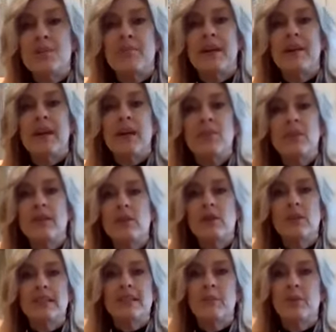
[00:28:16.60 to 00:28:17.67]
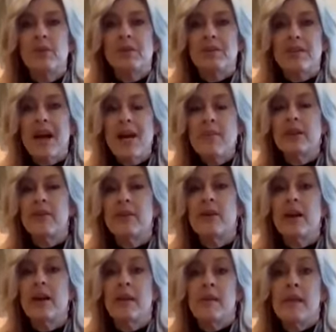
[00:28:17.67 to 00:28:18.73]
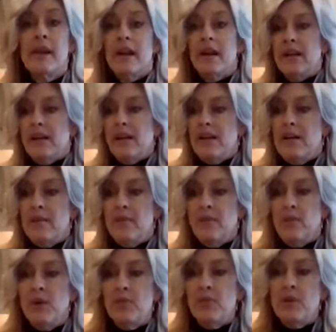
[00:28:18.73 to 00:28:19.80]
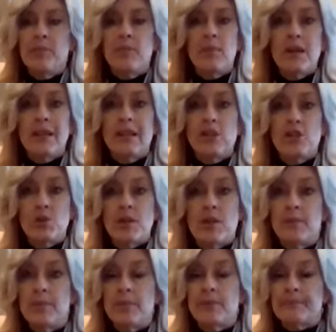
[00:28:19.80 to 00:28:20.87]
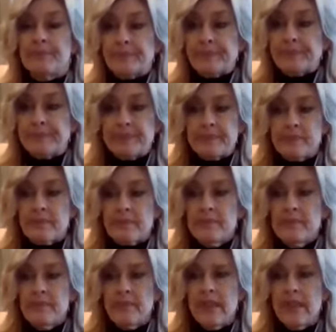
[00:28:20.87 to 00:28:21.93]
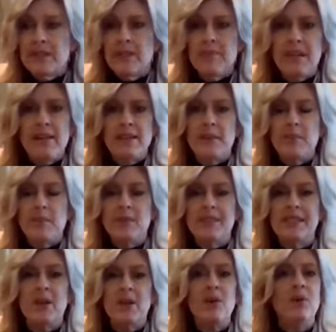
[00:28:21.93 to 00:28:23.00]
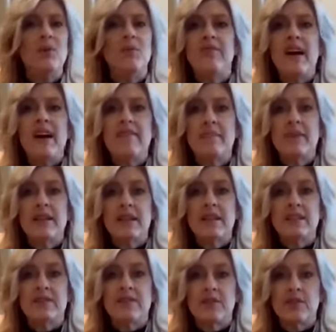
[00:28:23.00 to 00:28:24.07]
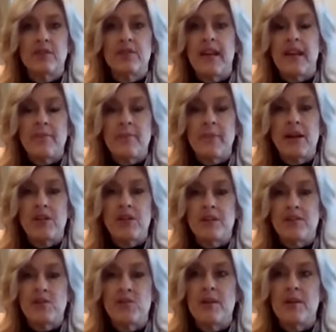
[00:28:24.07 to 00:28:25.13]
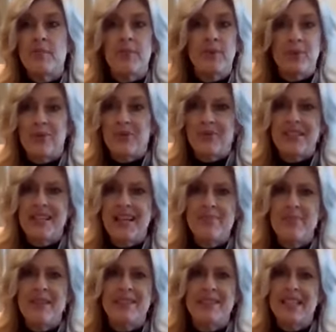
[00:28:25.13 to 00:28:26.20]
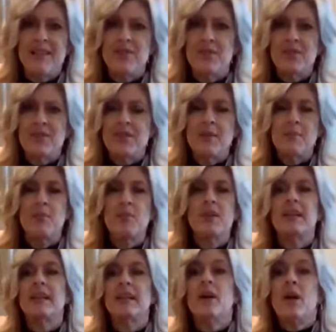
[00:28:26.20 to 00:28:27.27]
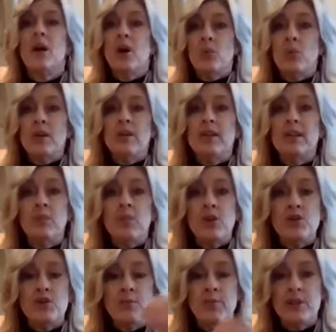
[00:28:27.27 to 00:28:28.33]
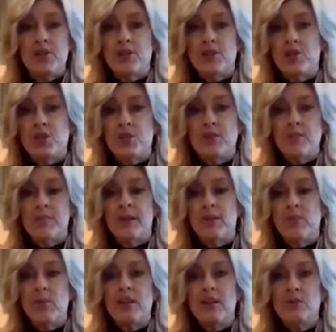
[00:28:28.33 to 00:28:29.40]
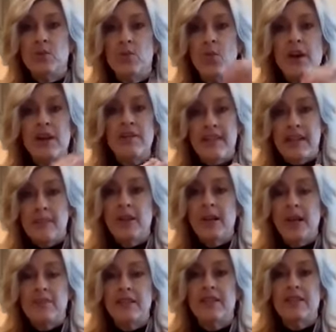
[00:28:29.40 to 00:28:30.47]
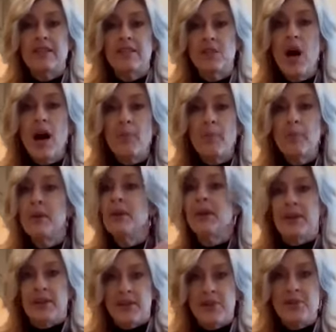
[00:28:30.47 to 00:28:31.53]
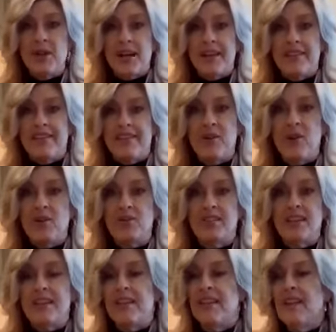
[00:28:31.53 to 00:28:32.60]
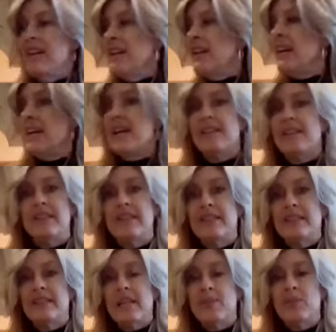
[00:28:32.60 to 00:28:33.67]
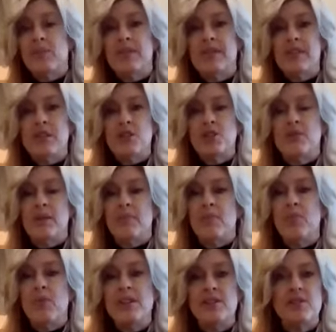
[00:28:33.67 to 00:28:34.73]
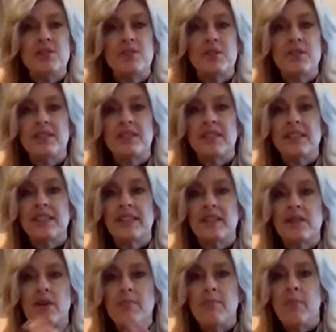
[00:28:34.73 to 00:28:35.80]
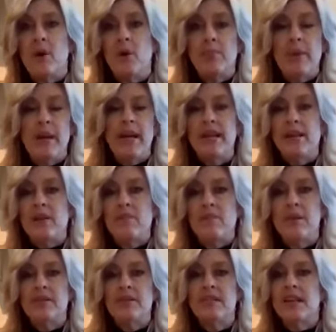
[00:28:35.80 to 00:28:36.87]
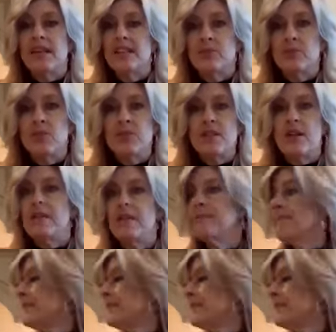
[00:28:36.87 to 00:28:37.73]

shrimp. I really don't like to put a time limit on it. When we're boiling shrimp, sometimes people say, 5 minutes for that batch of shrimp, or 10 minutes after it's done boiling. Really, once you put your shrimp in, once one of them comes to the top, you're done. They're all done. And the same with these shrimp. Once you start seeing that they're opaque on both sides, we're done.